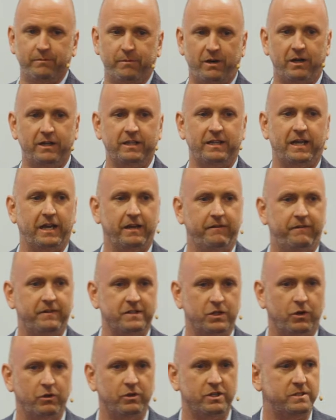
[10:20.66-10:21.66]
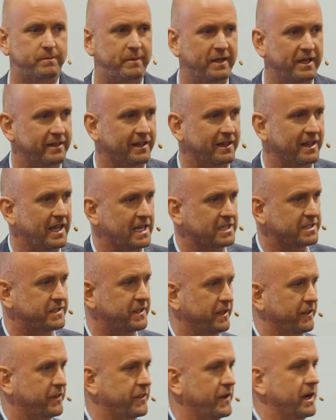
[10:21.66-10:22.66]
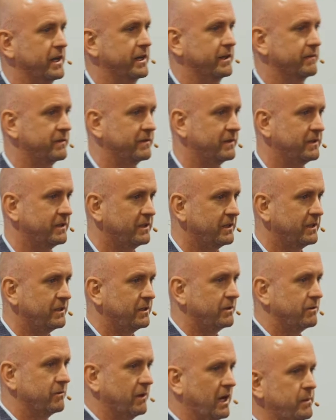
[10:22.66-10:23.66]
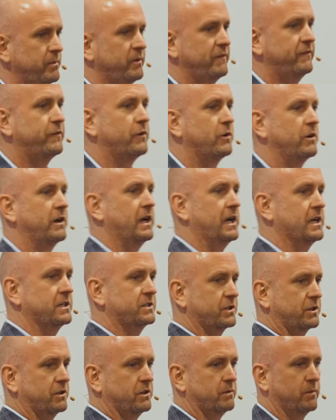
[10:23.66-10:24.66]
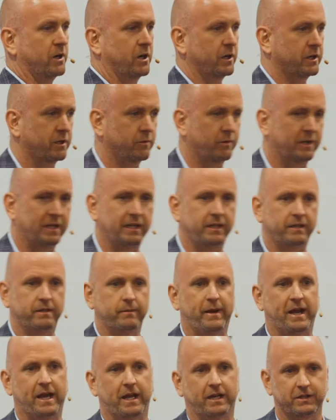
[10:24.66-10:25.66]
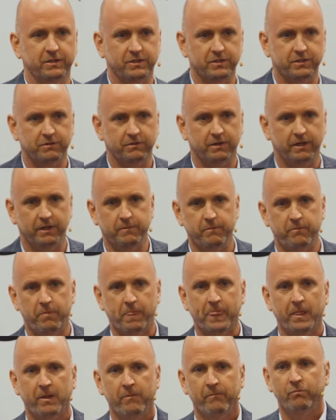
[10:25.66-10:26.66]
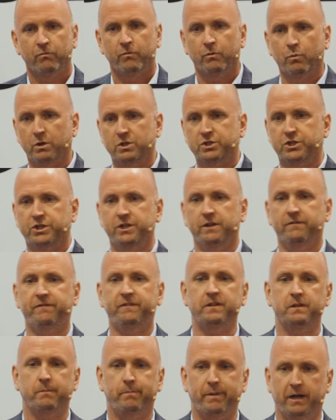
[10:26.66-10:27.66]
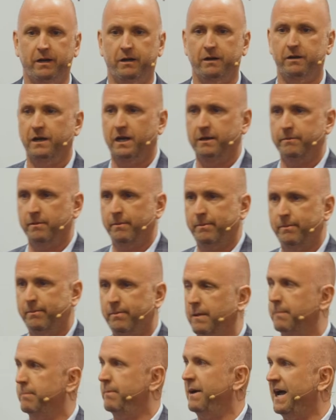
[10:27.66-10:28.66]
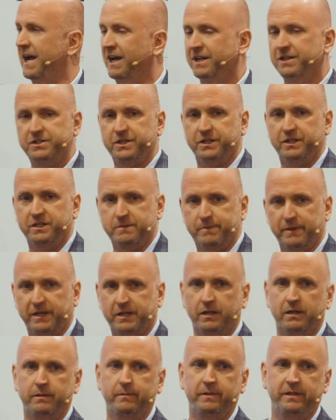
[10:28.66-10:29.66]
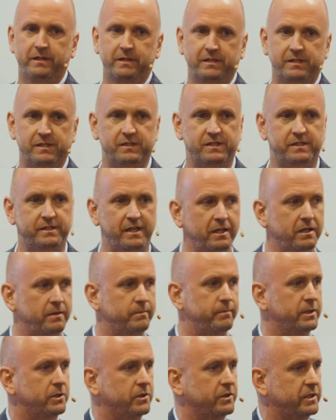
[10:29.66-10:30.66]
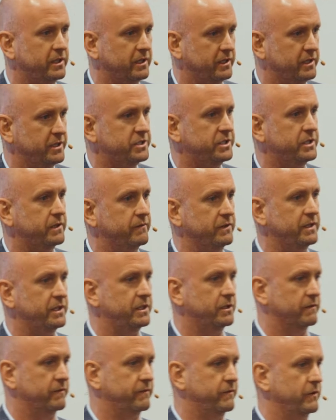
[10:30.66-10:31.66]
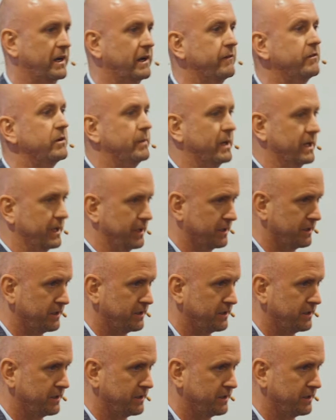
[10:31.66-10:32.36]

in my life has always been the last thing thought of. Right before it has to go to market, we need the package, right? We're shifting the paradigm, and packaging is becoming the sustainability initiative leader for everybody.